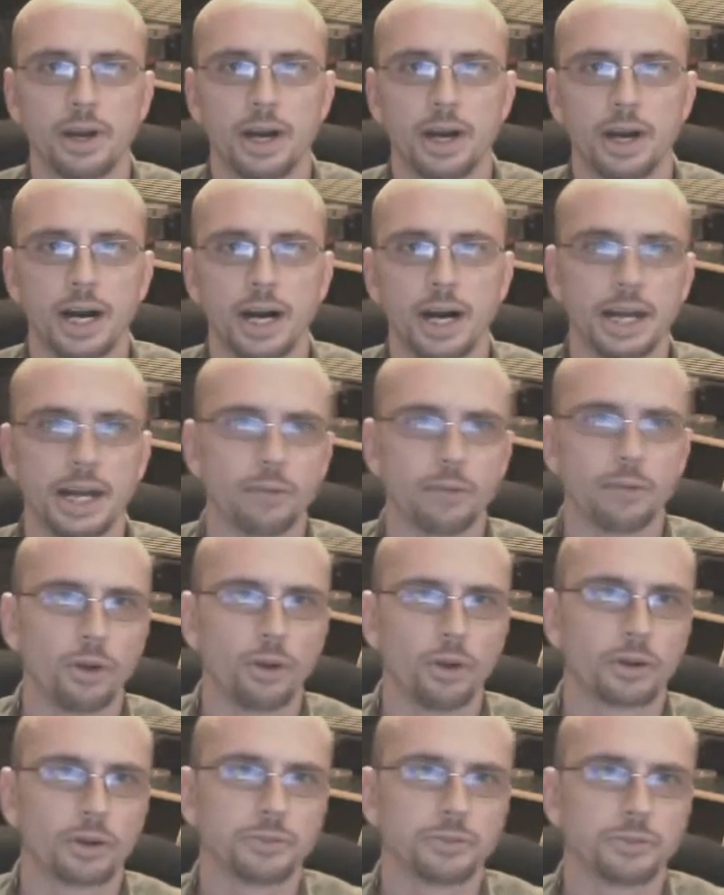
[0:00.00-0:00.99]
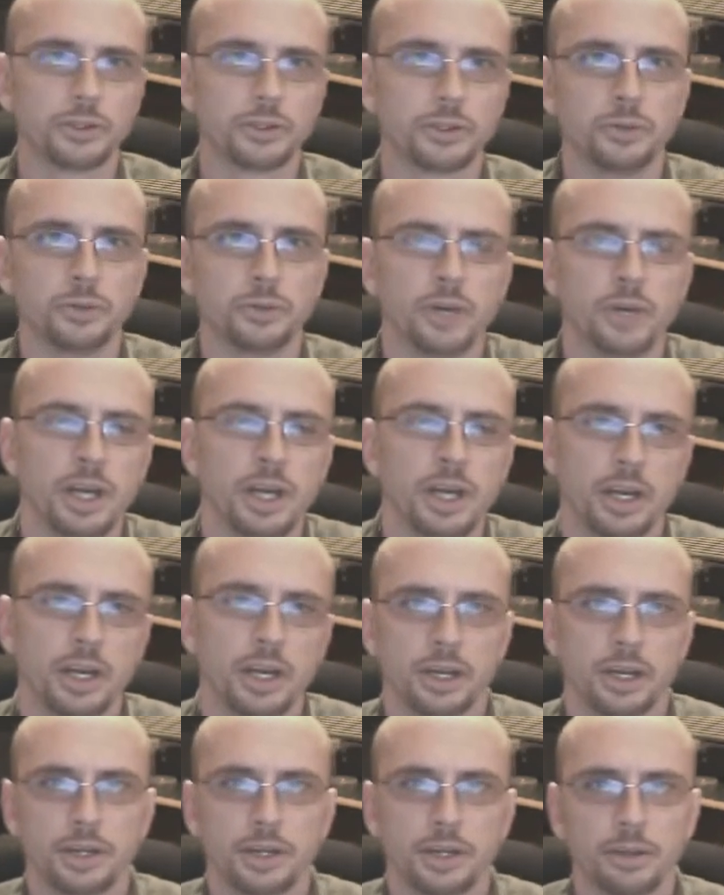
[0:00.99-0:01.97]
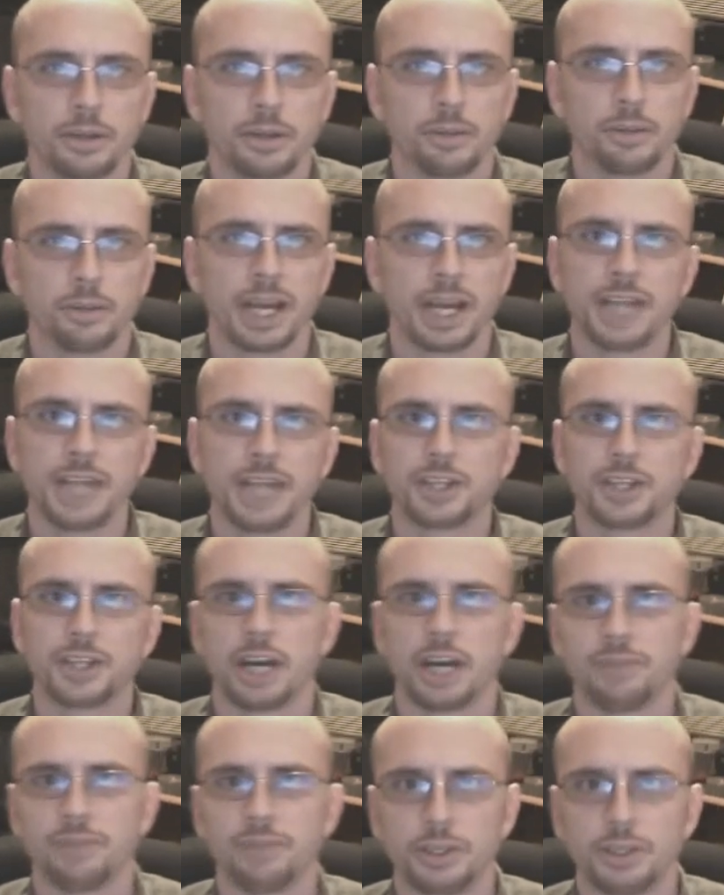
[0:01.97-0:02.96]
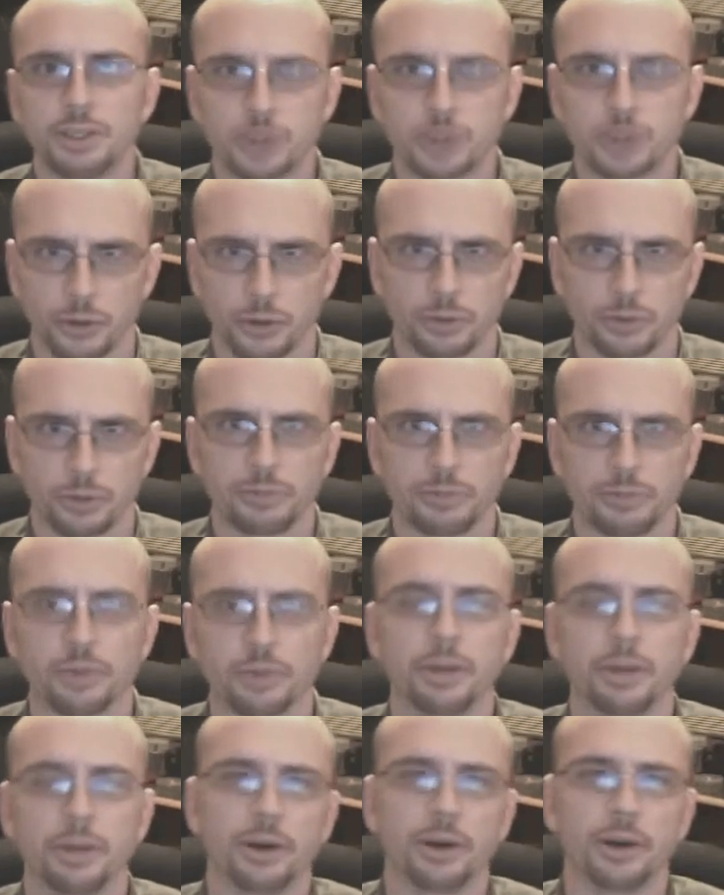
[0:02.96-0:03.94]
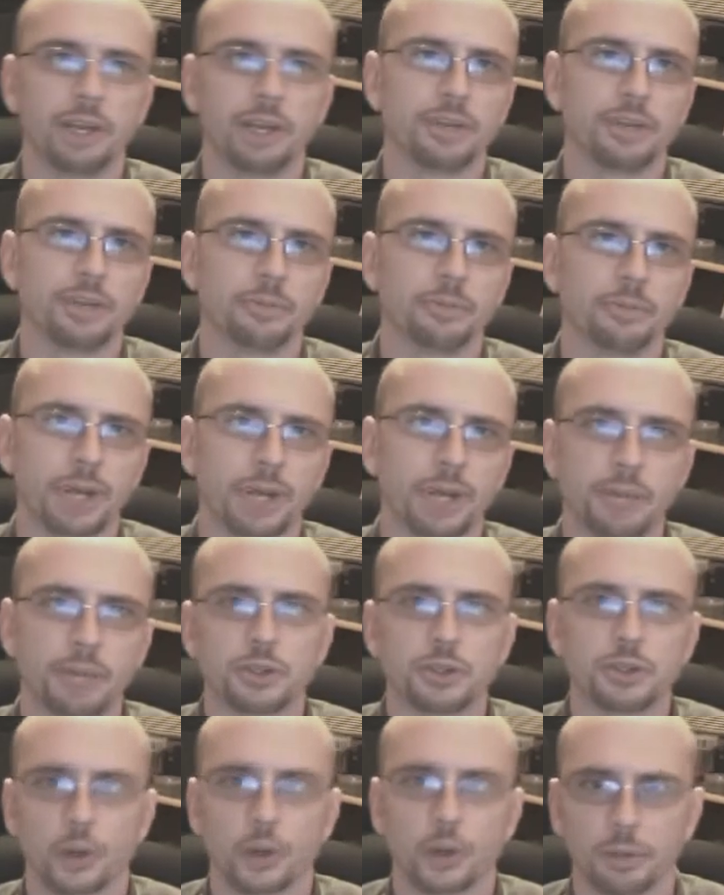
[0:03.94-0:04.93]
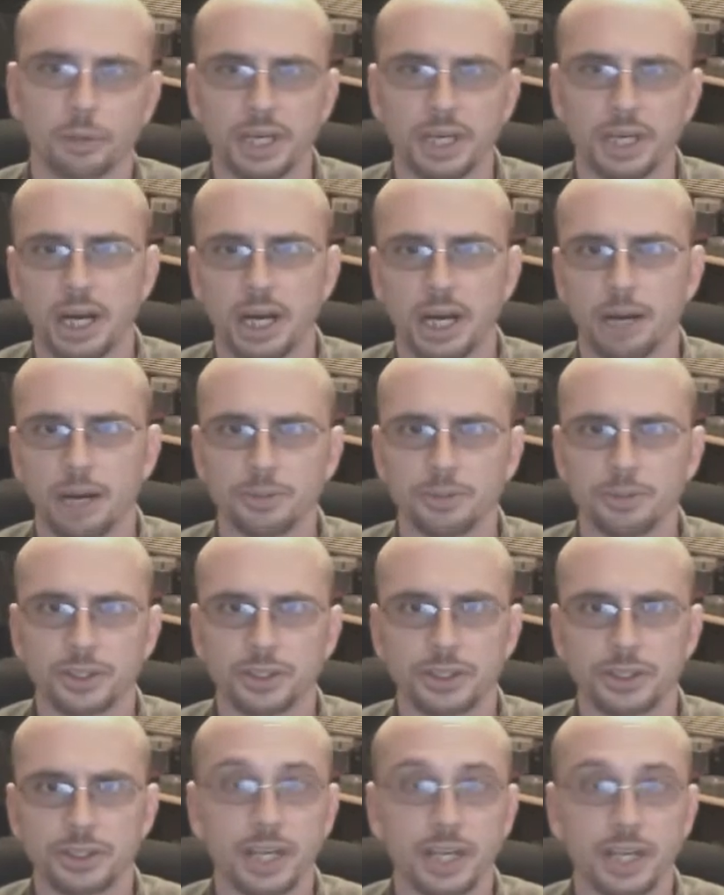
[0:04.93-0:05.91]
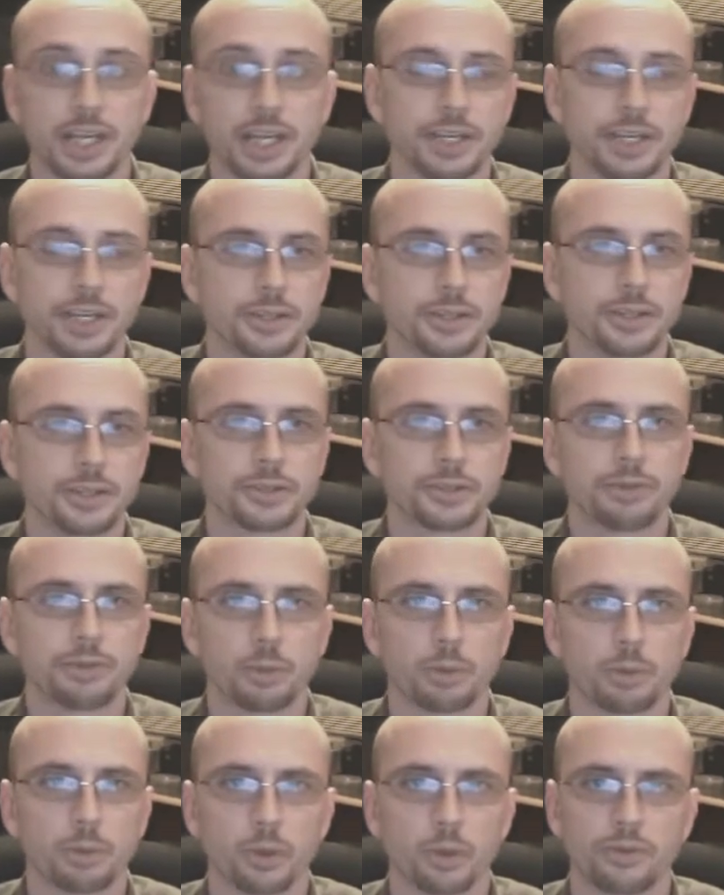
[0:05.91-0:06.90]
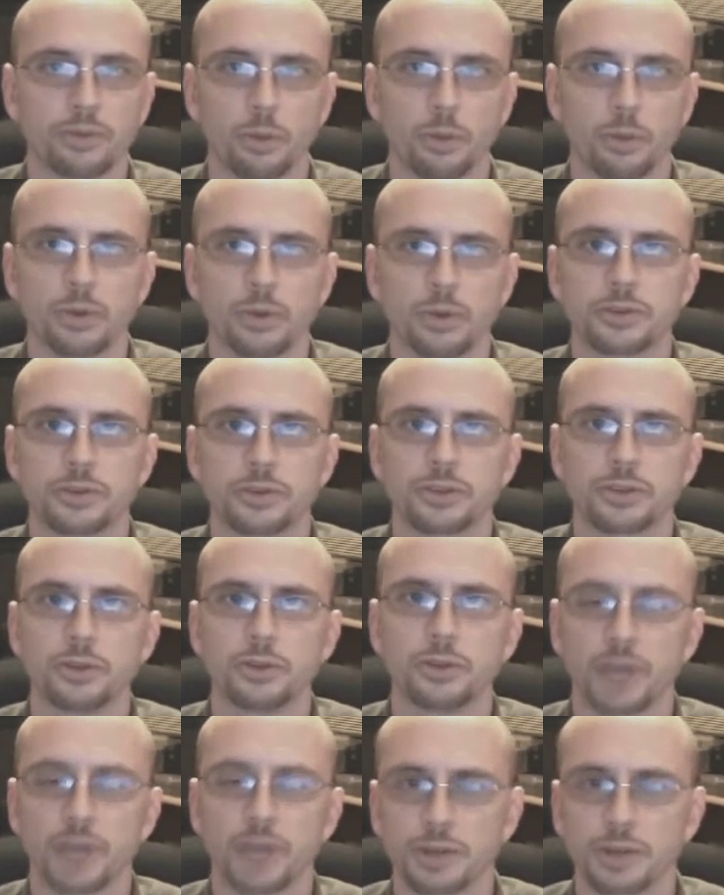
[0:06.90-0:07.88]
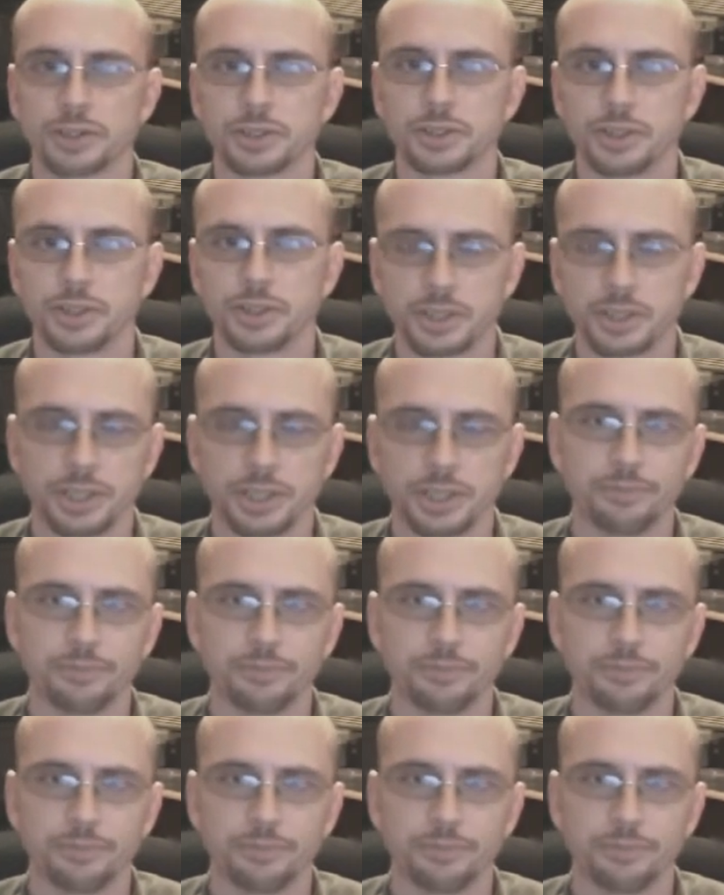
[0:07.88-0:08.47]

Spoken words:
Hi, and welcome to my HIV Journal for Better Living. My name is Jeremy Hobbs, and today is February the 4th, 2010.